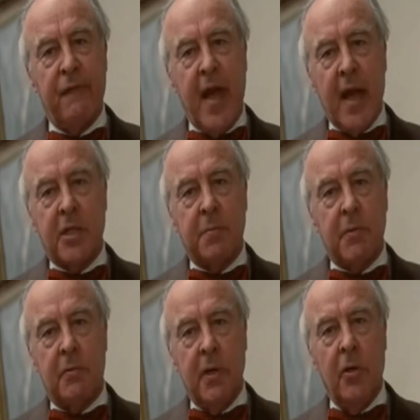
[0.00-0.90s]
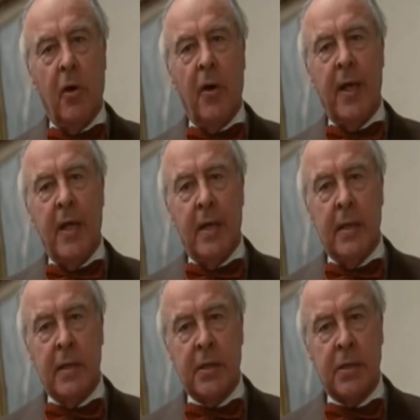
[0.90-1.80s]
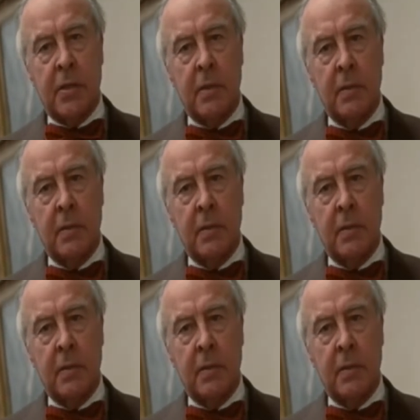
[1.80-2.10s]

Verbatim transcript: facts between your ears.